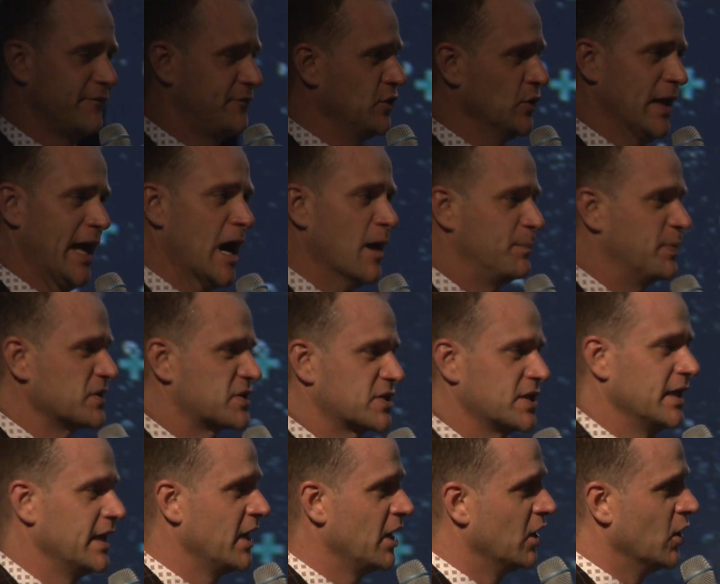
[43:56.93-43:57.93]
you'll help us,
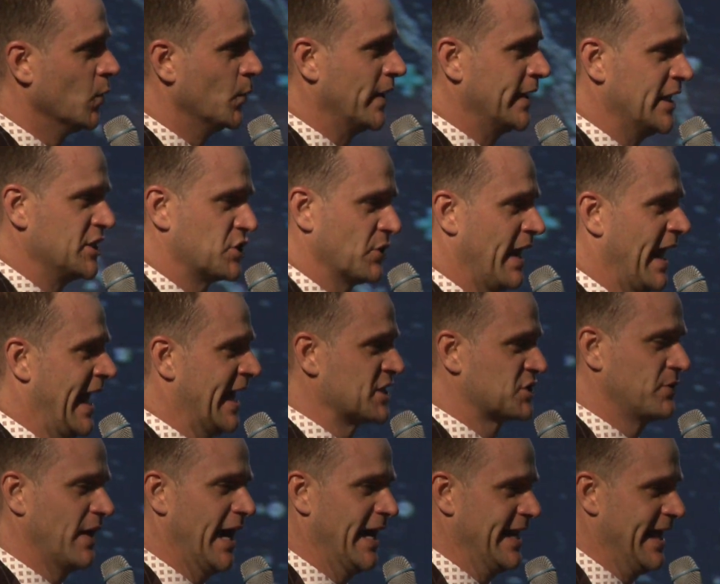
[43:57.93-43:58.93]
we need your hands
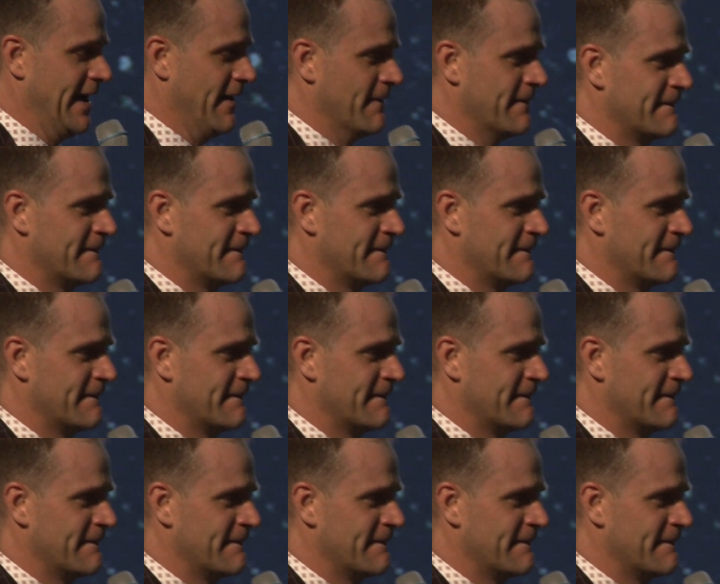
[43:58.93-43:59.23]
right now.